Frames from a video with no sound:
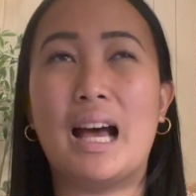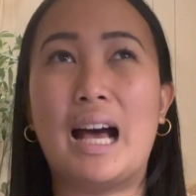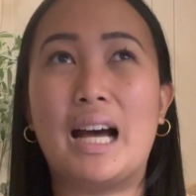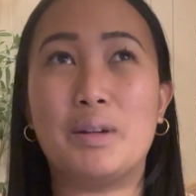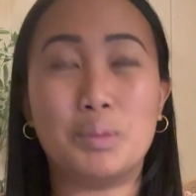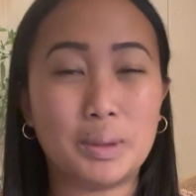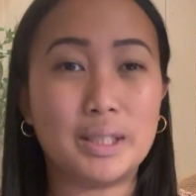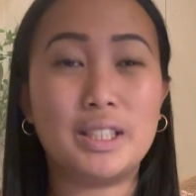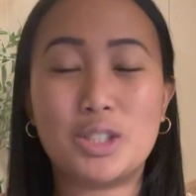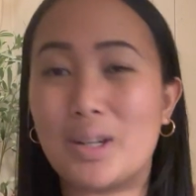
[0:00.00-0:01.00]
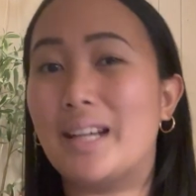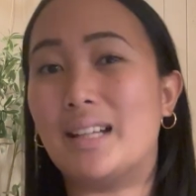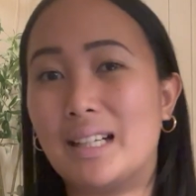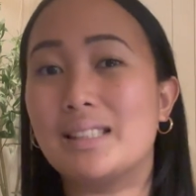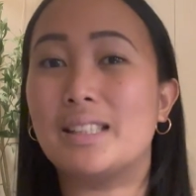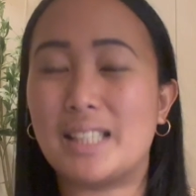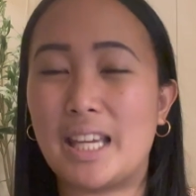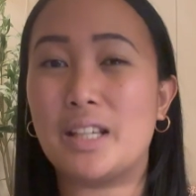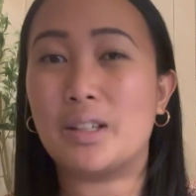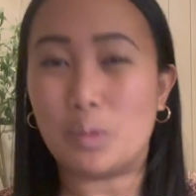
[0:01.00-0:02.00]
I really try not to
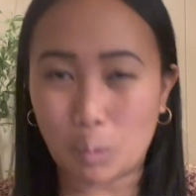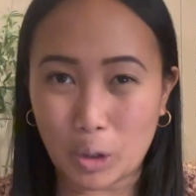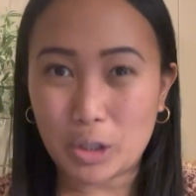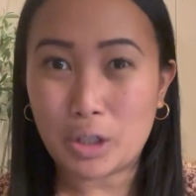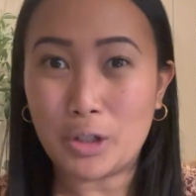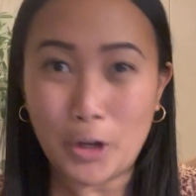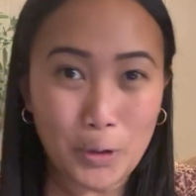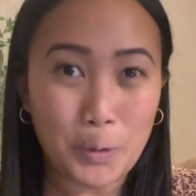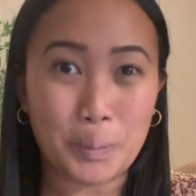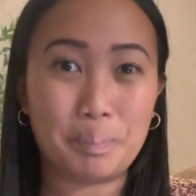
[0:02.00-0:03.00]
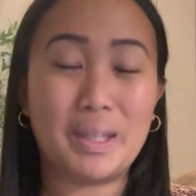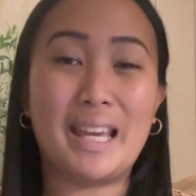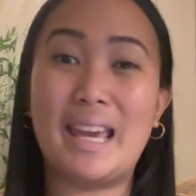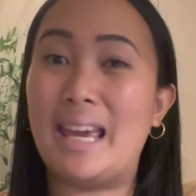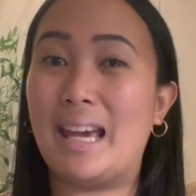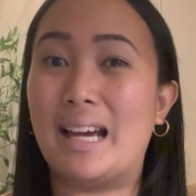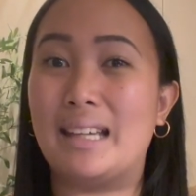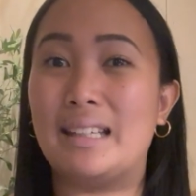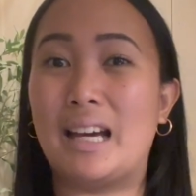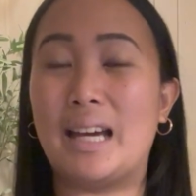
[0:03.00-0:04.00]
take work home.
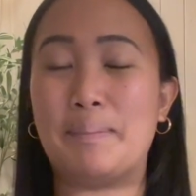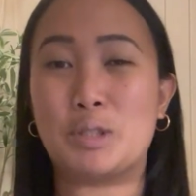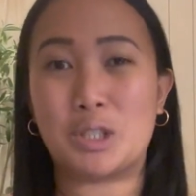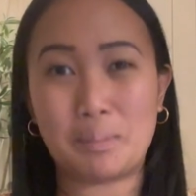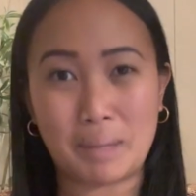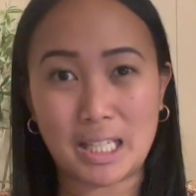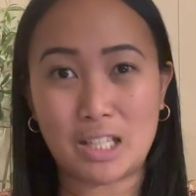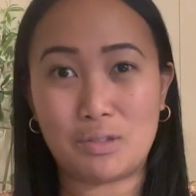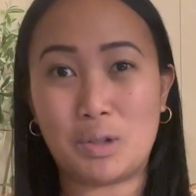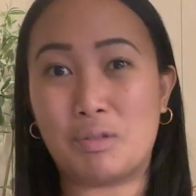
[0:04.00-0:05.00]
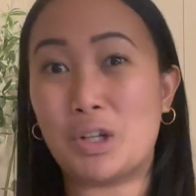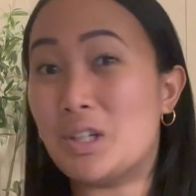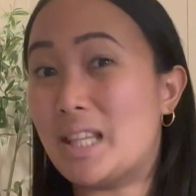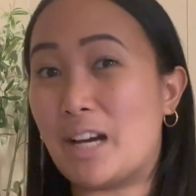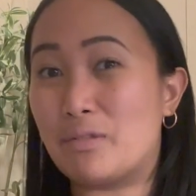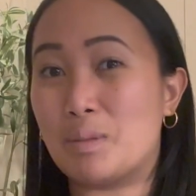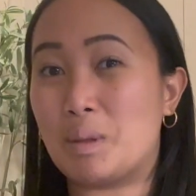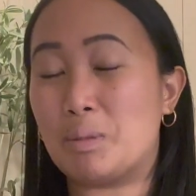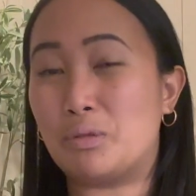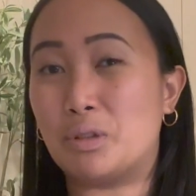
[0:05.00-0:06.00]
And I'm sure many of you have heard that from me
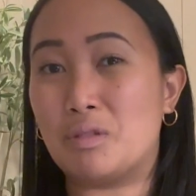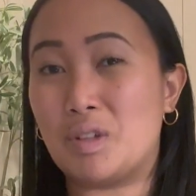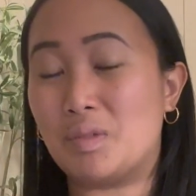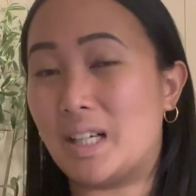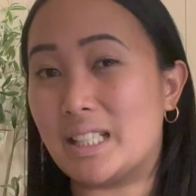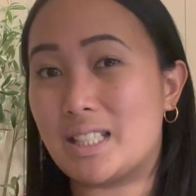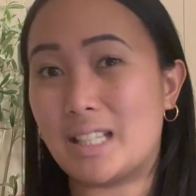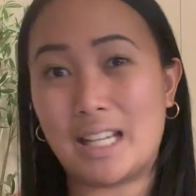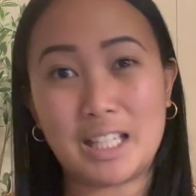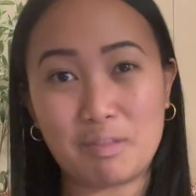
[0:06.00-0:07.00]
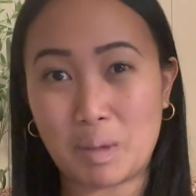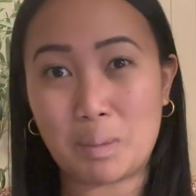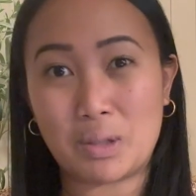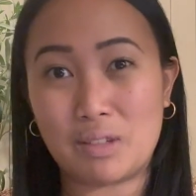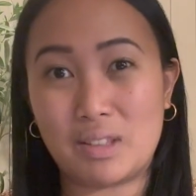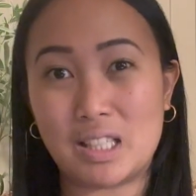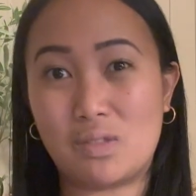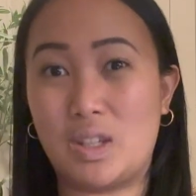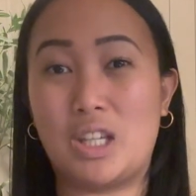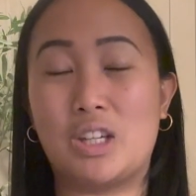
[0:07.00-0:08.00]
before if you watched any of my previous
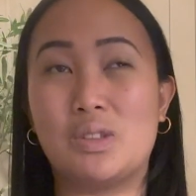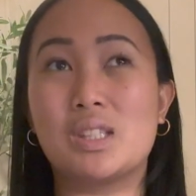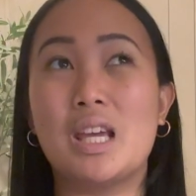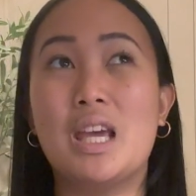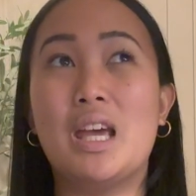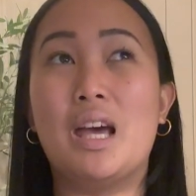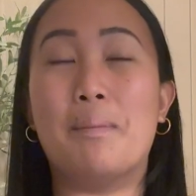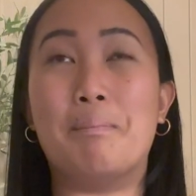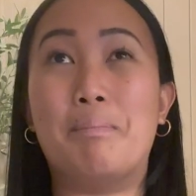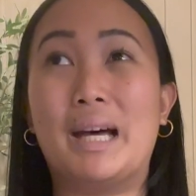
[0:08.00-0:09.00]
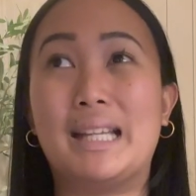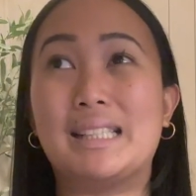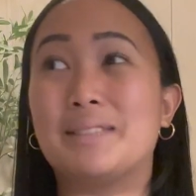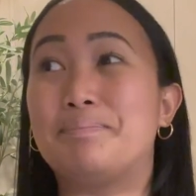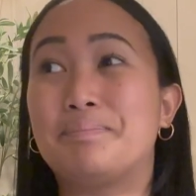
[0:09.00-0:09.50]
videos, but